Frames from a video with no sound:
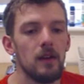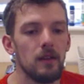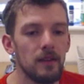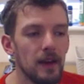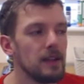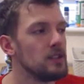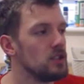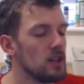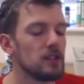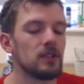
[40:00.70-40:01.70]
They
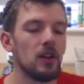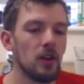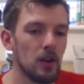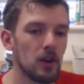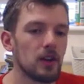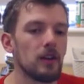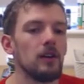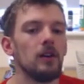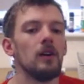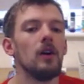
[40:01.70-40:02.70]
just look
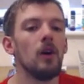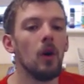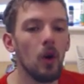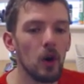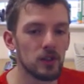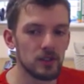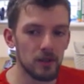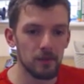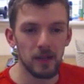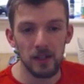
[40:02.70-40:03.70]

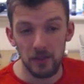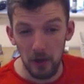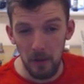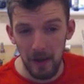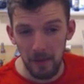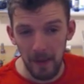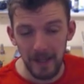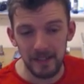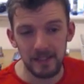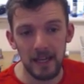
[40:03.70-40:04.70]
awesome. Don't know about the
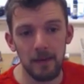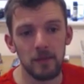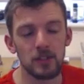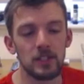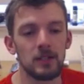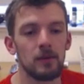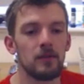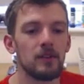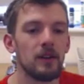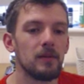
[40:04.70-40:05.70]
paint scheme that GW
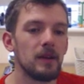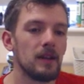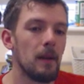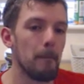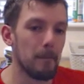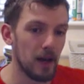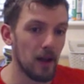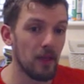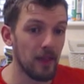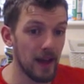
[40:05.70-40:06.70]
have done them in, but
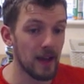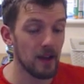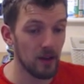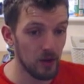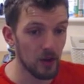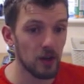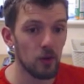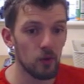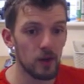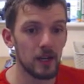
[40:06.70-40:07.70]
they look
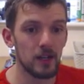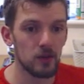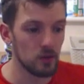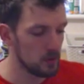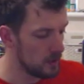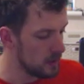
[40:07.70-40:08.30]
really cool.